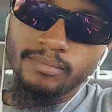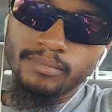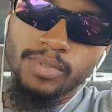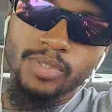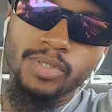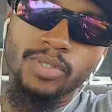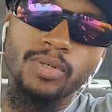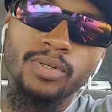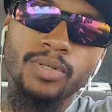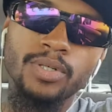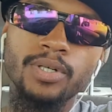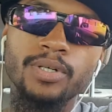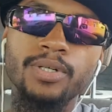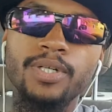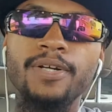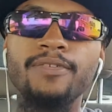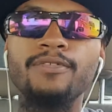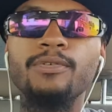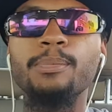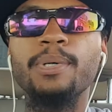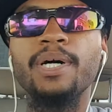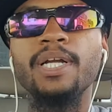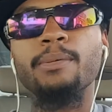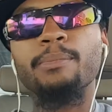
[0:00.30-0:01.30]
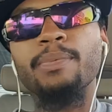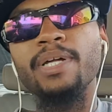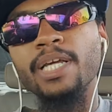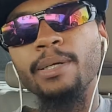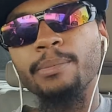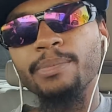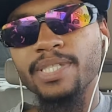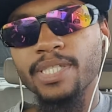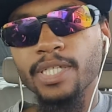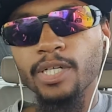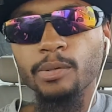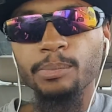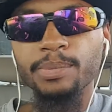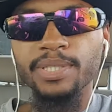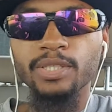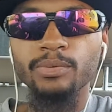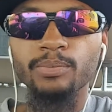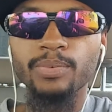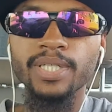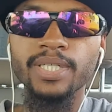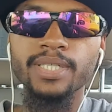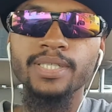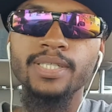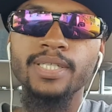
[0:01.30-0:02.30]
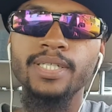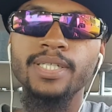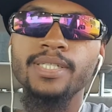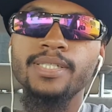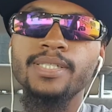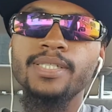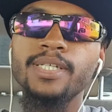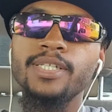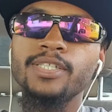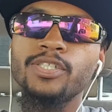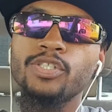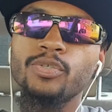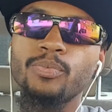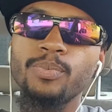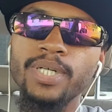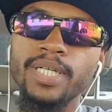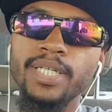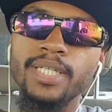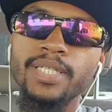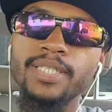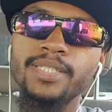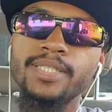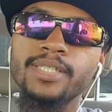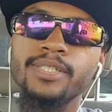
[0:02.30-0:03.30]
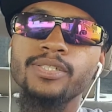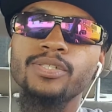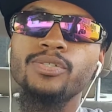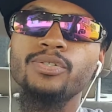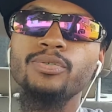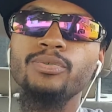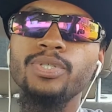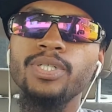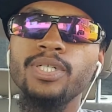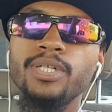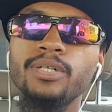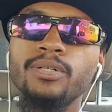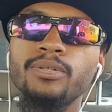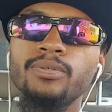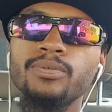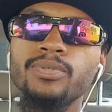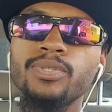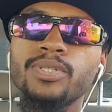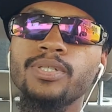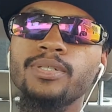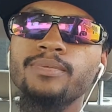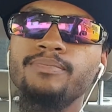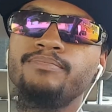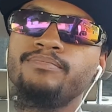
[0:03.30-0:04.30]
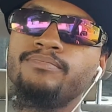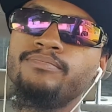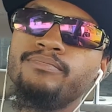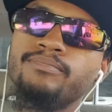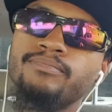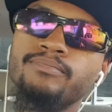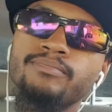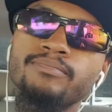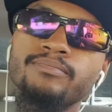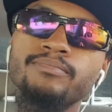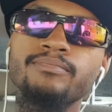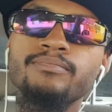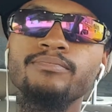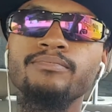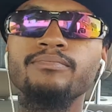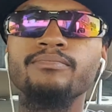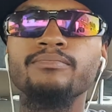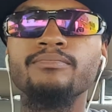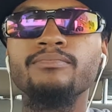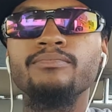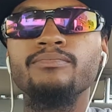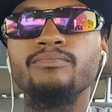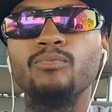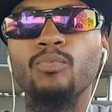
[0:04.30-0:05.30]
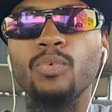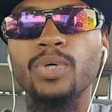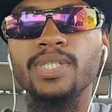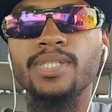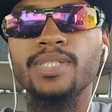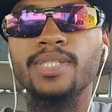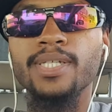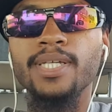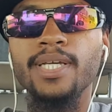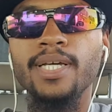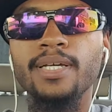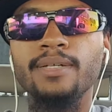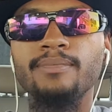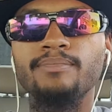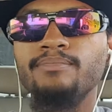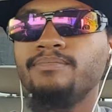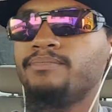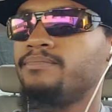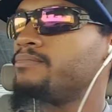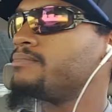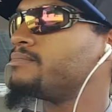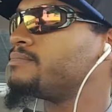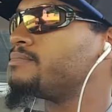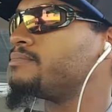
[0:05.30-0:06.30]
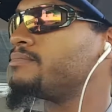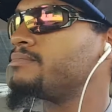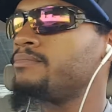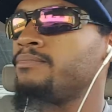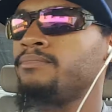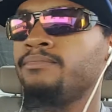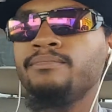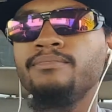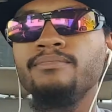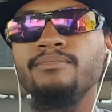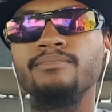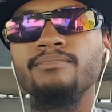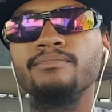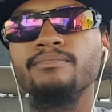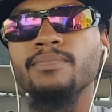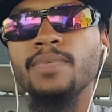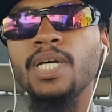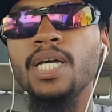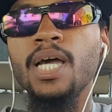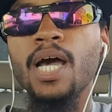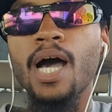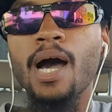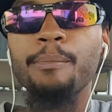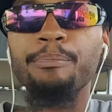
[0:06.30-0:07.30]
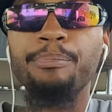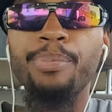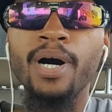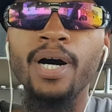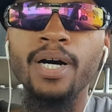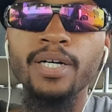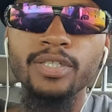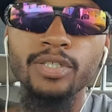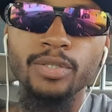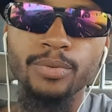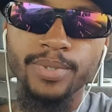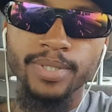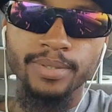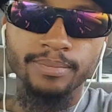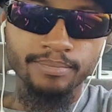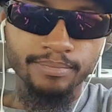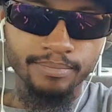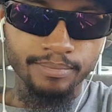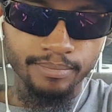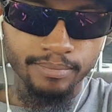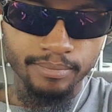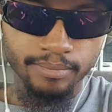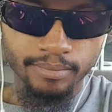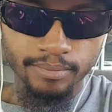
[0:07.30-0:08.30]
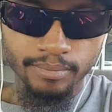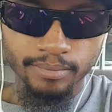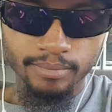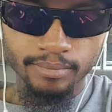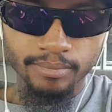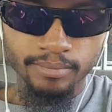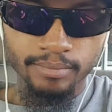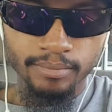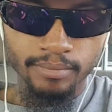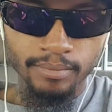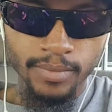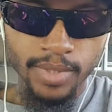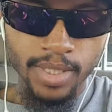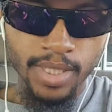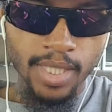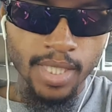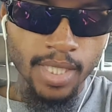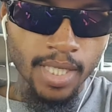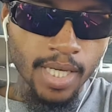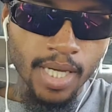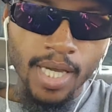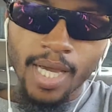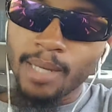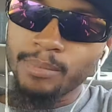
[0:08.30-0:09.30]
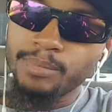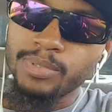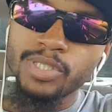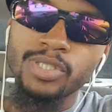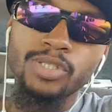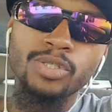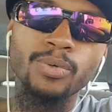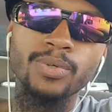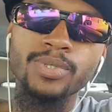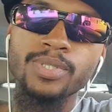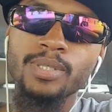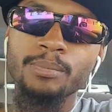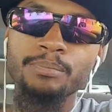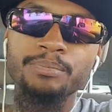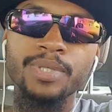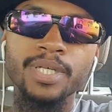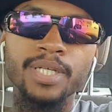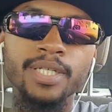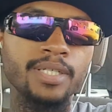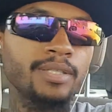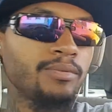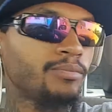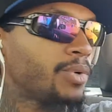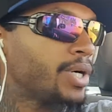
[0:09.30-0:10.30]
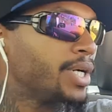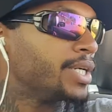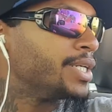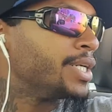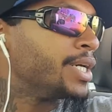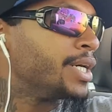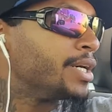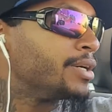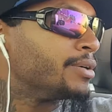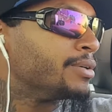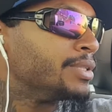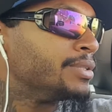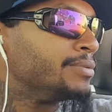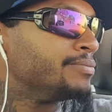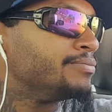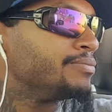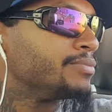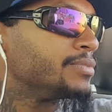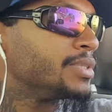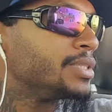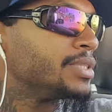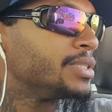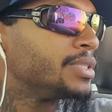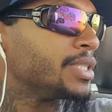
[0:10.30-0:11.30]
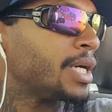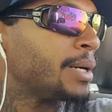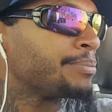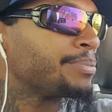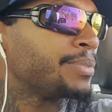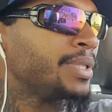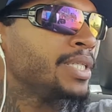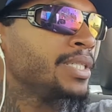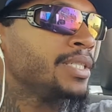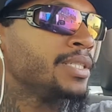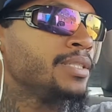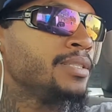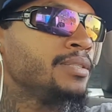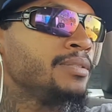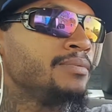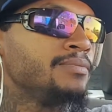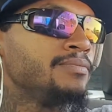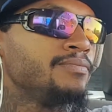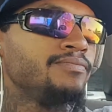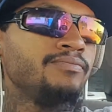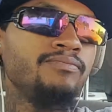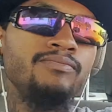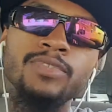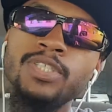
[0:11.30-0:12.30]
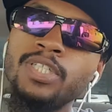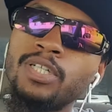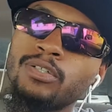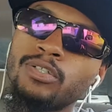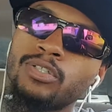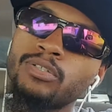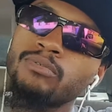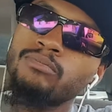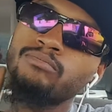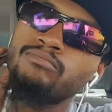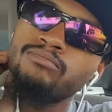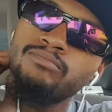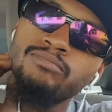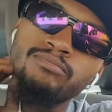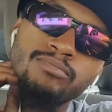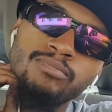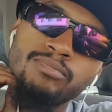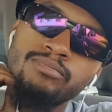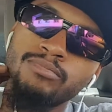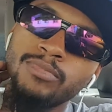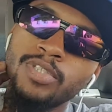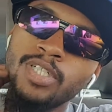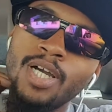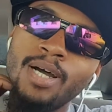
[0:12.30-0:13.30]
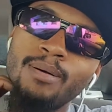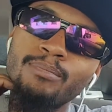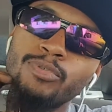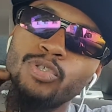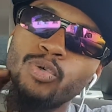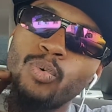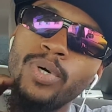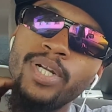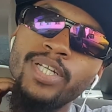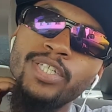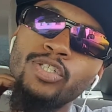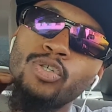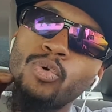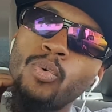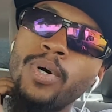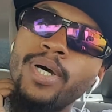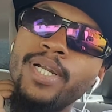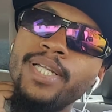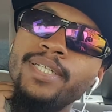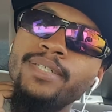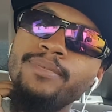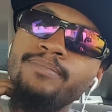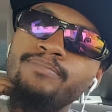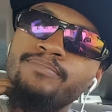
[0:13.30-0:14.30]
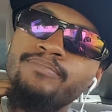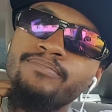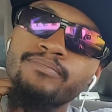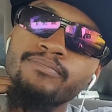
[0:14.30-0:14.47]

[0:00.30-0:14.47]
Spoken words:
What's going on, everybody? My name is LB the Realist, and this is Surrealistic Studios. Once again, I'm pondering. I'm just doing some thinking right now, and I'm thinking, you know, come 2020,